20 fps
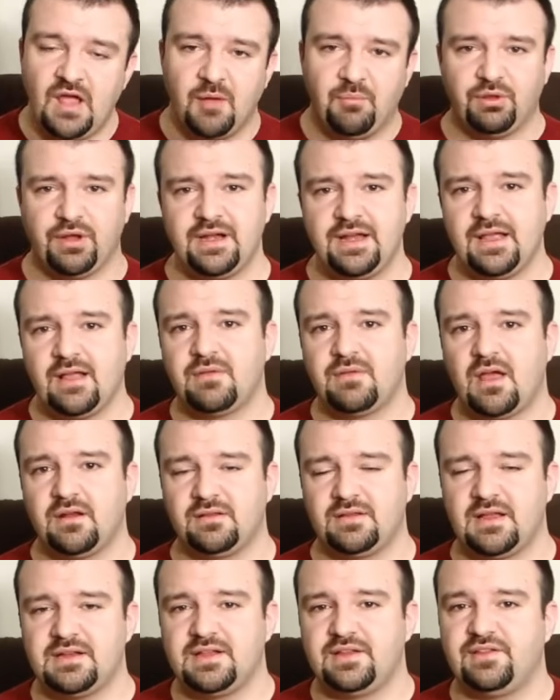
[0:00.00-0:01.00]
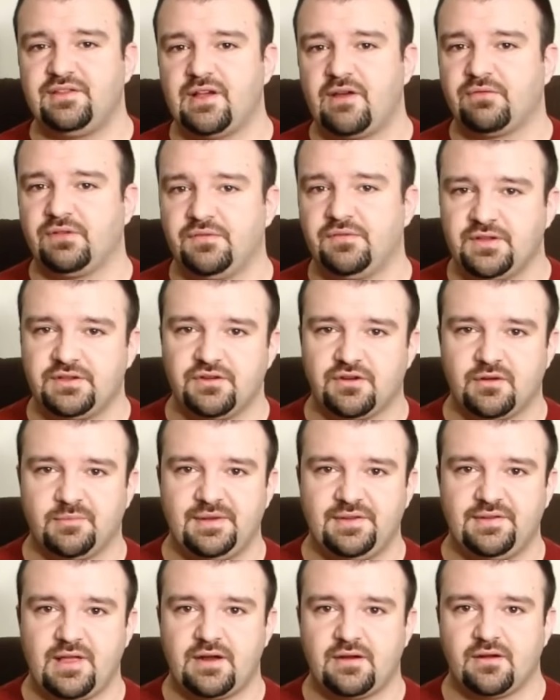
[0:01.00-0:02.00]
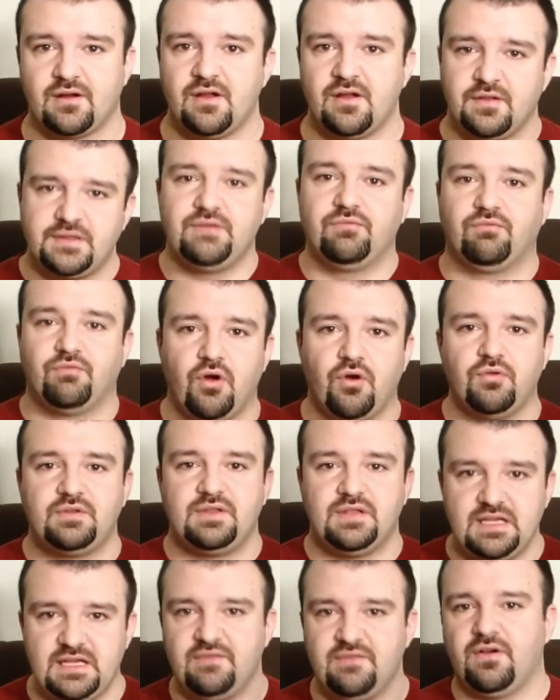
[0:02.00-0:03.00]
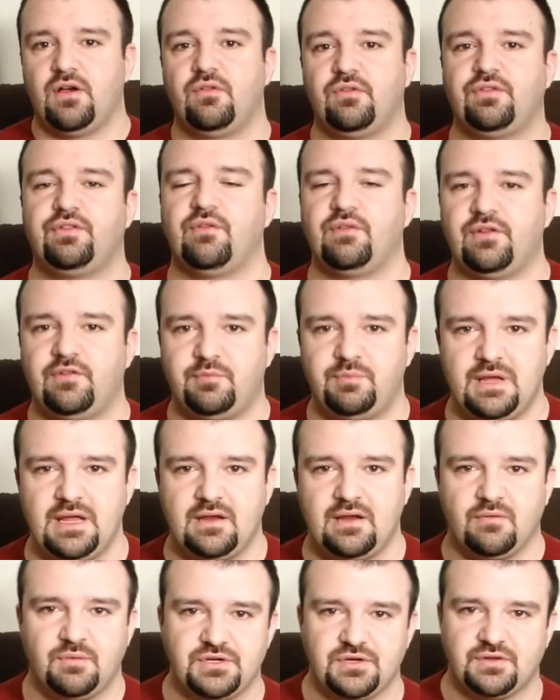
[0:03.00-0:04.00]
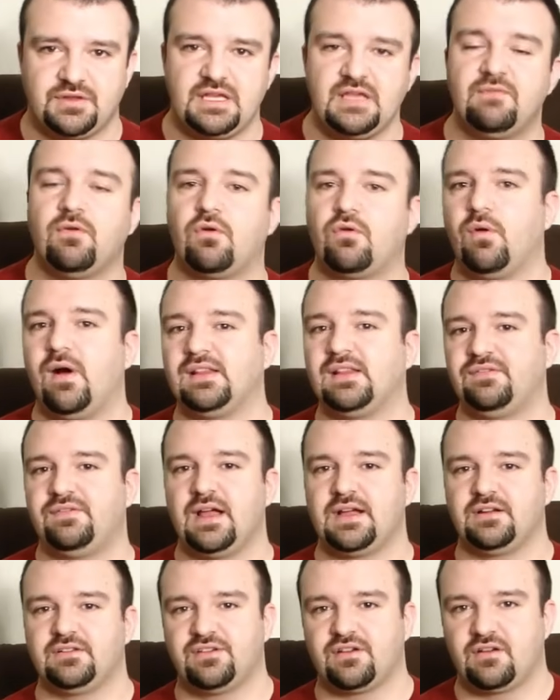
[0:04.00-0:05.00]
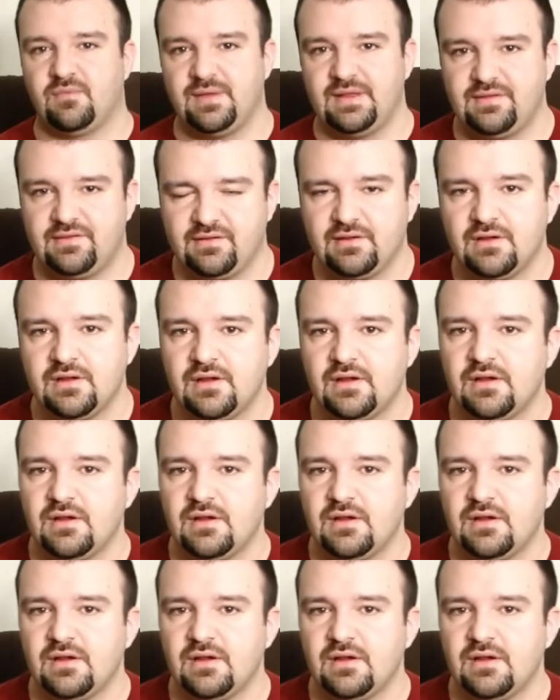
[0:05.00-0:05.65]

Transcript: I'm planning on, on attending several of the tournaments that are the road to EVO, so to speak, which are the EVO qualifier tournaments,